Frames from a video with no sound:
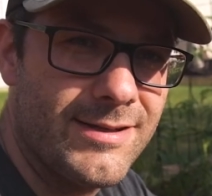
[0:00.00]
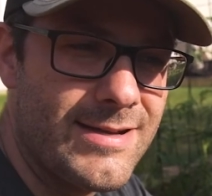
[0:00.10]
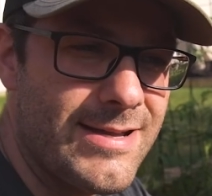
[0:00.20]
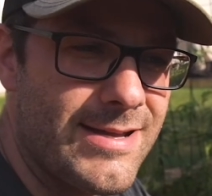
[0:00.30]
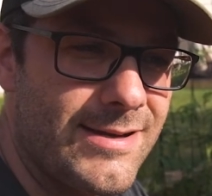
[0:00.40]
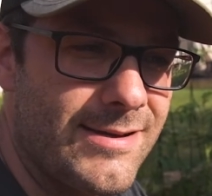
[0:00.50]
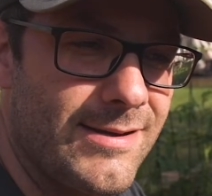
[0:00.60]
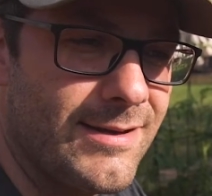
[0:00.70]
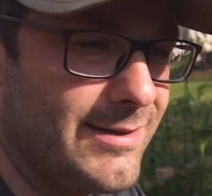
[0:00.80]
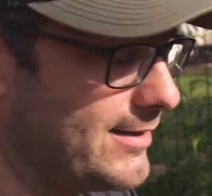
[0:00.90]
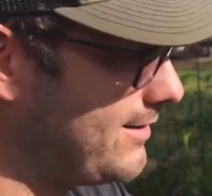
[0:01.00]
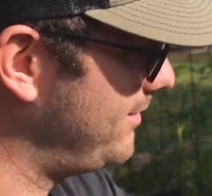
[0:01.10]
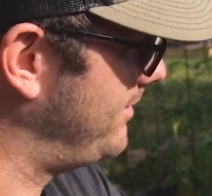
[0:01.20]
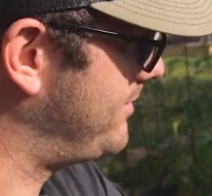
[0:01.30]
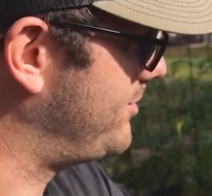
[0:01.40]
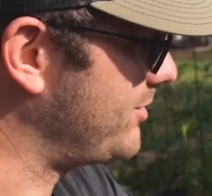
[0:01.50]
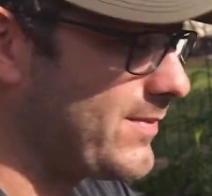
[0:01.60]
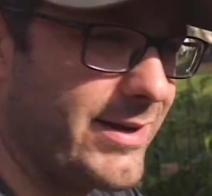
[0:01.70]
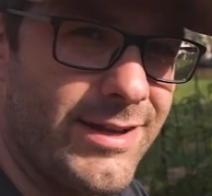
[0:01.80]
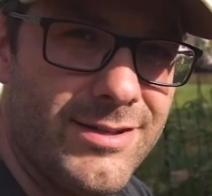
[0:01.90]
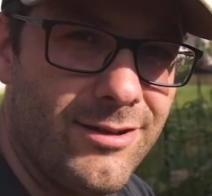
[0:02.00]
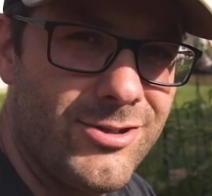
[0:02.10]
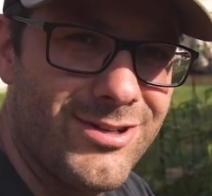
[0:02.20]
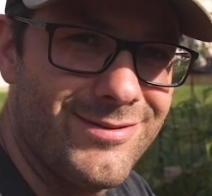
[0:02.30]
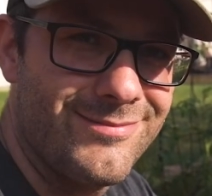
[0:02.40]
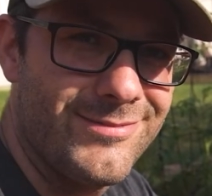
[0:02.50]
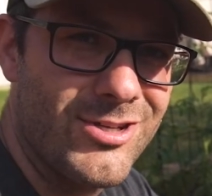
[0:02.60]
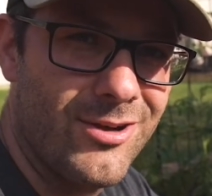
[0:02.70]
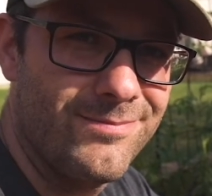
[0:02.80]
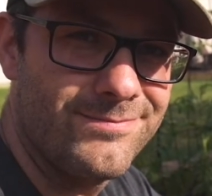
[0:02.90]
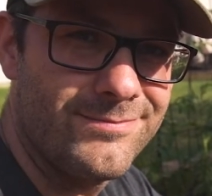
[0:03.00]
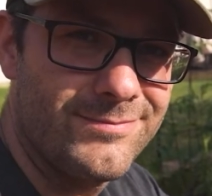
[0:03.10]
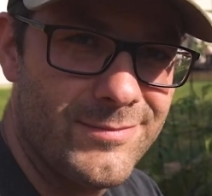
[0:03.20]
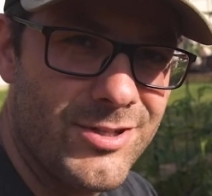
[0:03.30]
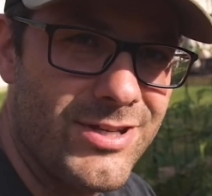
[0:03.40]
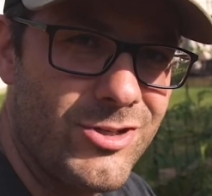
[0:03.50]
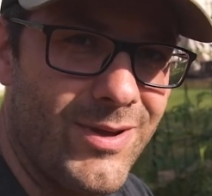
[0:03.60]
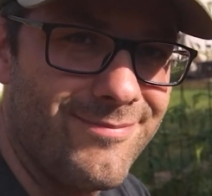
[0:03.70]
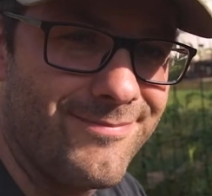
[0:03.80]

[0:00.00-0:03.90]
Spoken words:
And this is just my next solution. So let's get to it.